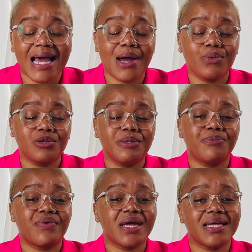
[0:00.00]
I will be
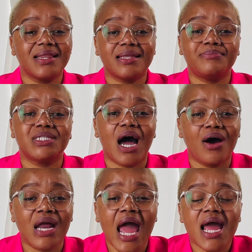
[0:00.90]
breaking them
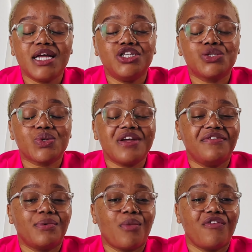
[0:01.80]
down into
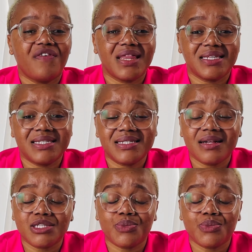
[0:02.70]
even more further details.